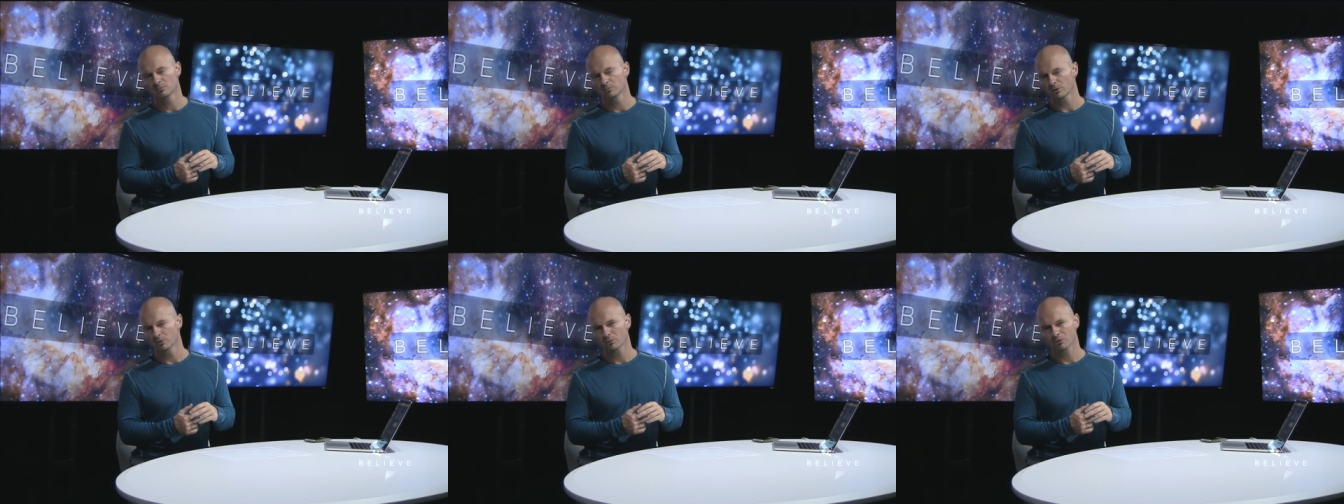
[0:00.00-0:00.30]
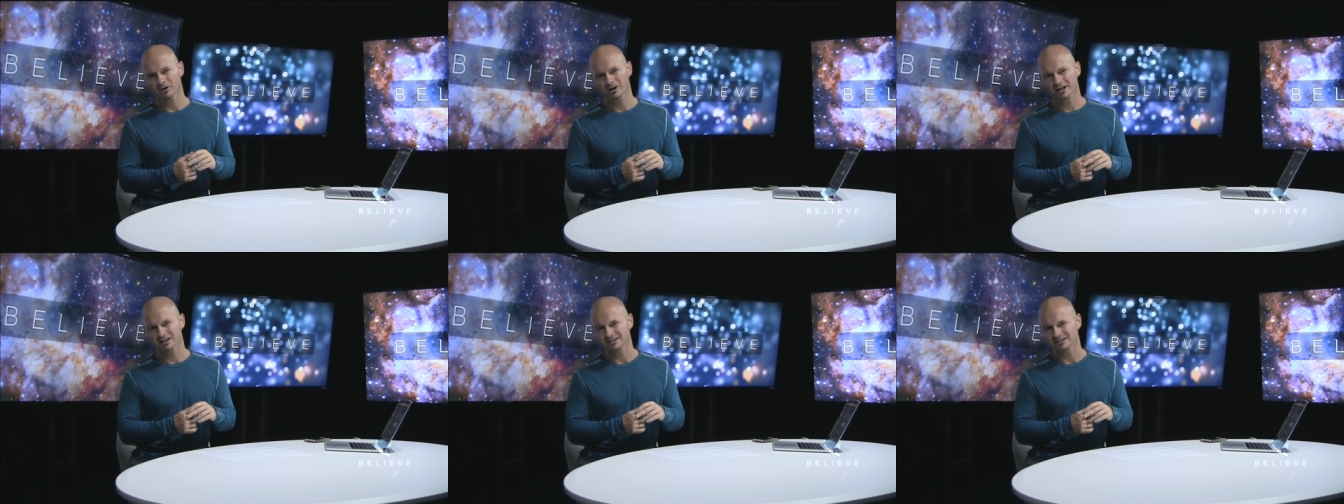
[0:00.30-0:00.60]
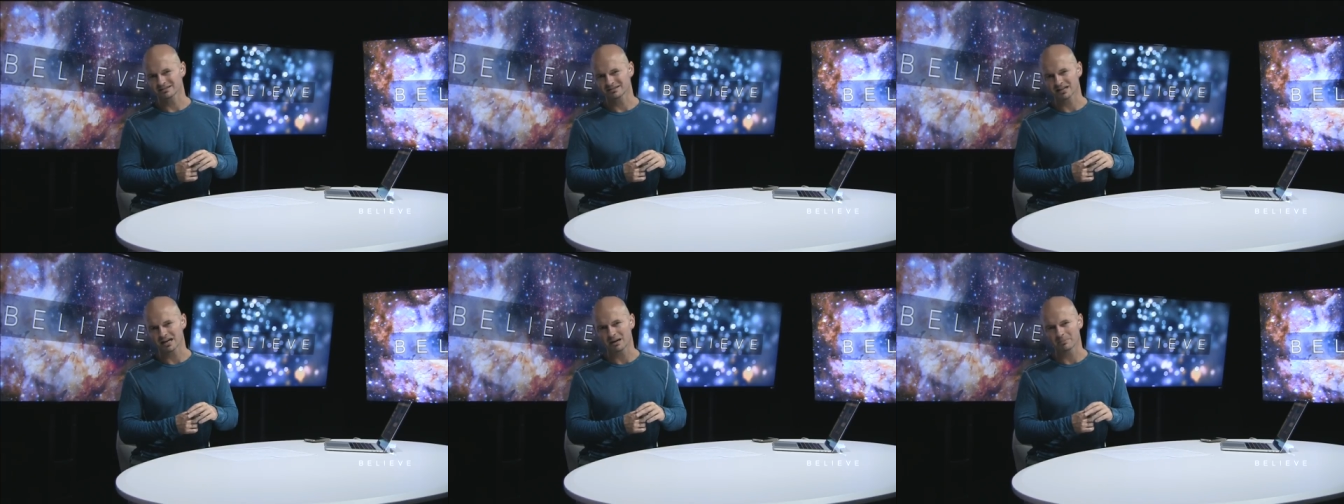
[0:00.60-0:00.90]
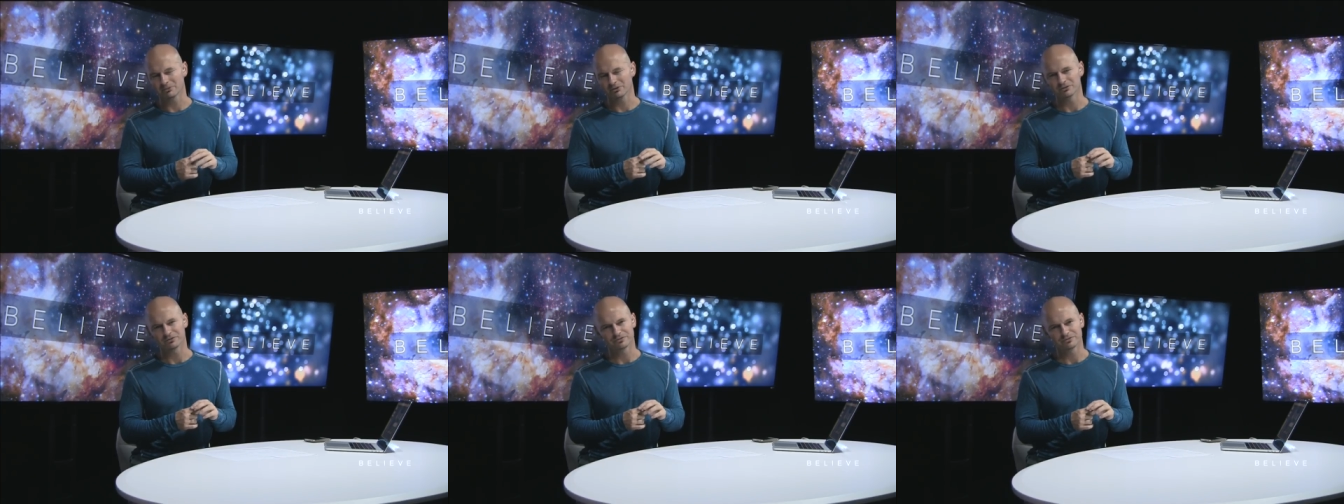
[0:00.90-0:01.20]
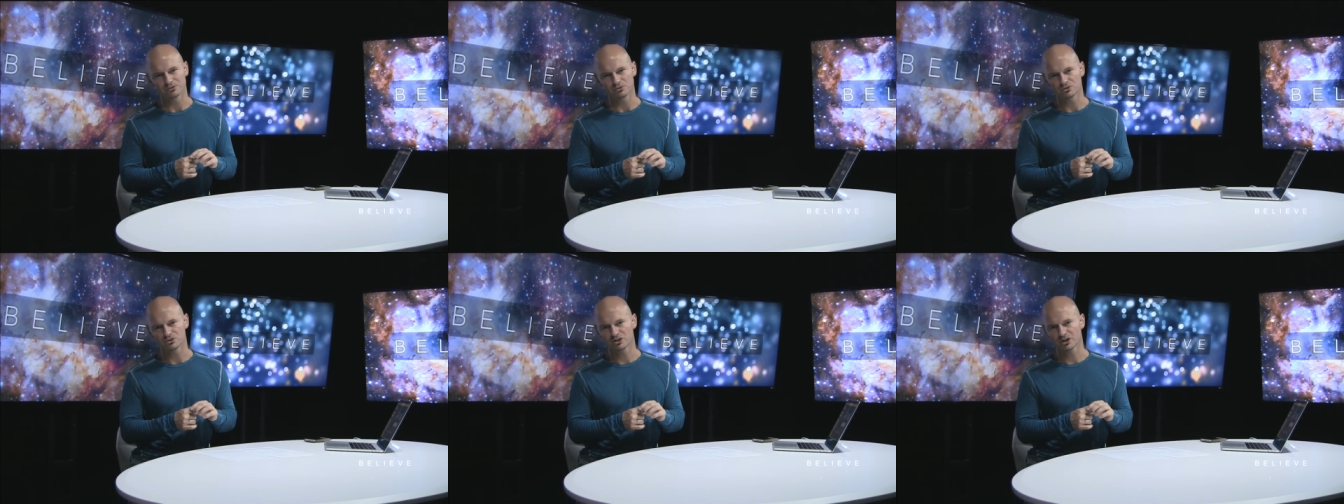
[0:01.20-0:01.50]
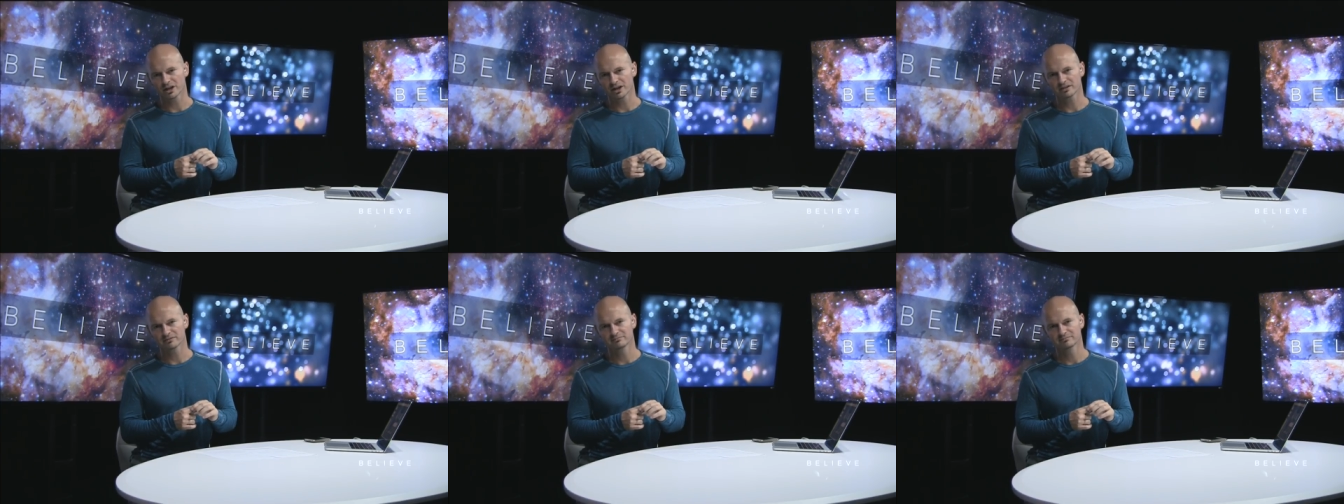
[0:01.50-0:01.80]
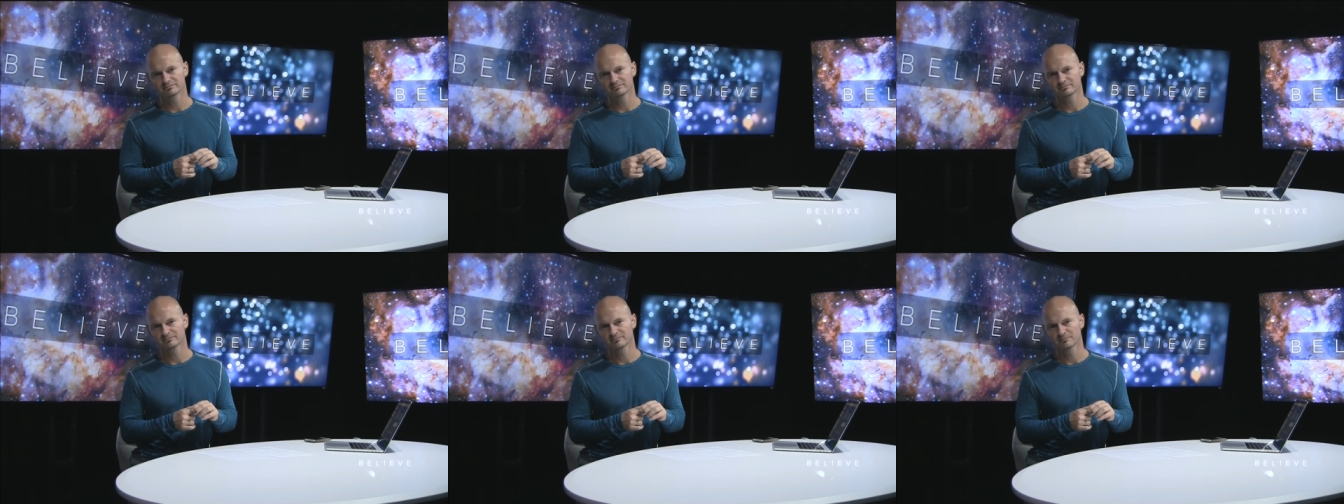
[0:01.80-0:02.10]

But we're not the top of the food chain.